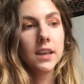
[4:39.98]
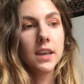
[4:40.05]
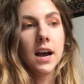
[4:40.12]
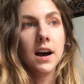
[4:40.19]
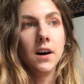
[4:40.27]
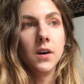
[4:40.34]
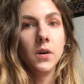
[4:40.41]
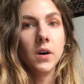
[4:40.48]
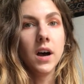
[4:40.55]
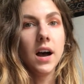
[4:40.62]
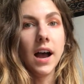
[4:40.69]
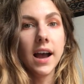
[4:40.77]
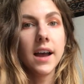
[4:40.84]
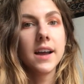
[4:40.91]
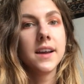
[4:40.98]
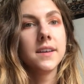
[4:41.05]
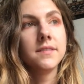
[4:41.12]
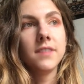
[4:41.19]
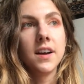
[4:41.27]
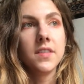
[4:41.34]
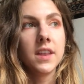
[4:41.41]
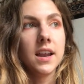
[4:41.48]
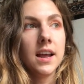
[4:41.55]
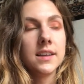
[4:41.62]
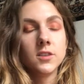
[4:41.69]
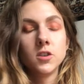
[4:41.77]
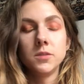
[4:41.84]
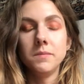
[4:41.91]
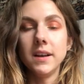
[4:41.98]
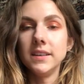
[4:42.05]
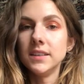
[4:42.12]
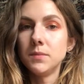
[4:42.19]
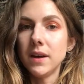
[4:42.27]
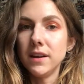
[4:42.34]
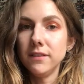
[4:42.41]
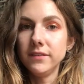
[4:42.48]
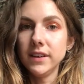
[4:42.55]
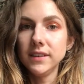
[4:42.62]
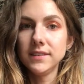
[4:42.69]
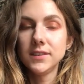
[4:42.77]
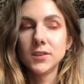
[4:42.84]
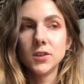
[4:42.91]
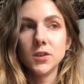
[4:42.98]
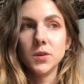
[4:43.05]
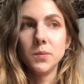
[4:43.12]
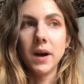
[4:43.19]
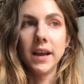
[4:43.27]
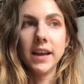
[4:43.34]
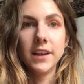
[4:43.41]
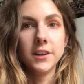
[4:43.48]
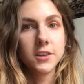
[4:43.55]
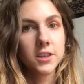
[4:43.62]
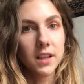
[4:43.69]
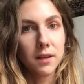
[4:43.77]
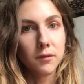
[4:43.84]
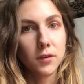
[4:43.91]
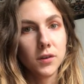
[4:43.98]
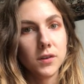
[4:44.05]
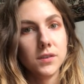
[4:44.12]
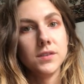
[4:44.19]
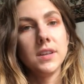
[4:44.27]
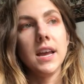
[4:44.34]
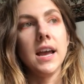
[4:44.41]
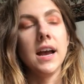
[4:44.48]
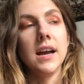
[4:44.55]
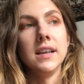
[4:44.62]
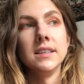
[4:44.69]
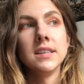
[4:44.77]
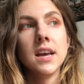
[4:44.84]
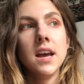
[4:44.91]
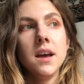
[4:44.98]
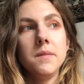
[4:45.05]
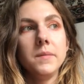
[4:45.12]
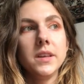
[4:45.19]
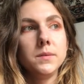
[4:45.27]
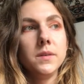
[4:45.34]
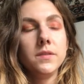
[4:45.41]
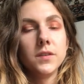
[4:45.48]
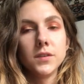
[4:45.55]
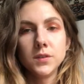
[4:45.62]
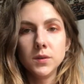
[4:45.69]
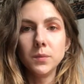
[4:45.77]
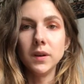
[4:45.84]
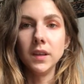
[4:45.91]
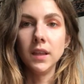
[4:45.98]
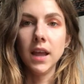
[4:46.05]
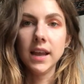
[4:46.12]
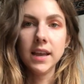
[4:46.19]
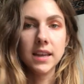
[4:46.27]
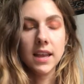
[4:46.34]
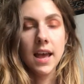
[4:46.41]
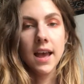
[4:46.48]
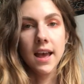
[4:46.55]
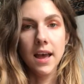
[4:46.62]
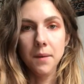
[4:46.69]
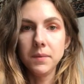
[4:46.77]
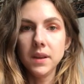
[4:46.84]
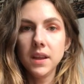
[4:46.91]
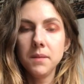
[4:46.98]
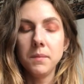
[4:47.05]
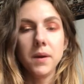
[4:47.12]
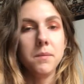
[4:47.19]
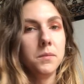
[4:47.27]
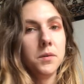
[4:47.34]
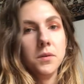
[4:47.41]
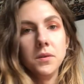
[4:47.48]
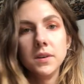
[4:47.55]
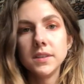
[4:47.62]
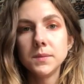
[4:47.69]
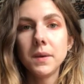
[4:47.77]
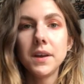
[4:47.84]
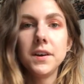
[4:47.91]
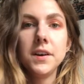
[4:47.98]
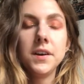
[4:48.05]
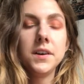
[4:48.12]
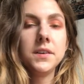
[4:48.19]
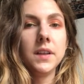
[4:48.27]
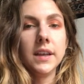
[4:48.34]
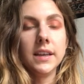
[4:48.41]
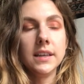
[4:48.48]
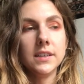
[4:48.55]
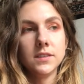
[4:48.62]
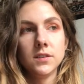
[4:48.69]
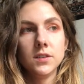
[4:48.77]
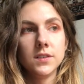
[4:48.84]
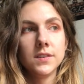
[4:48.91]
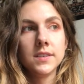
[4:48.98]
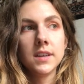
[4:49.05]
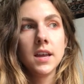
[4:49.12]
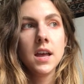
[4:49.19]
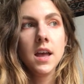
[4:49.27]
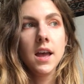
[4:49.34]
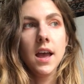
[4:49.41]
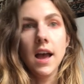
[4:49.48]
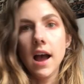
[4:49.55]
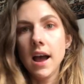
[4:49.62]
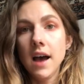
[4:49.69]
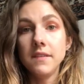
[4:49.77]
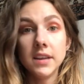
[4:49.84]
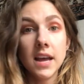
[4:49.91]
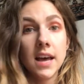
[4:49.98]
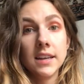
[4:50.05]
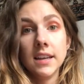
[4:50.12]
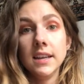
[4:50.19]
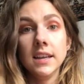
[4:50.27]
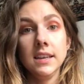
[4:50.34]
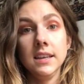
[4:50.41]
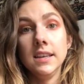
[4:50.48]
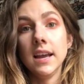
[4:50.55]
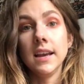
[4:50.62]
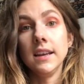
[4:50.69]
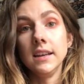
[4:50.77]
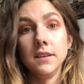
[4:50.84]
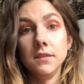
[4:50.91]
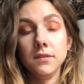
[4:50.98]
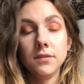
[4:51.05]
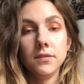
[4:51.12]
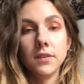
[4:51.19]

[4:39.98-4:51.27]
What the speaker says: Now, I find that it has tremendous benefits to my energy levels and makes me feel super light and happy. My mood is better. Like, it's just, I haven't had any negative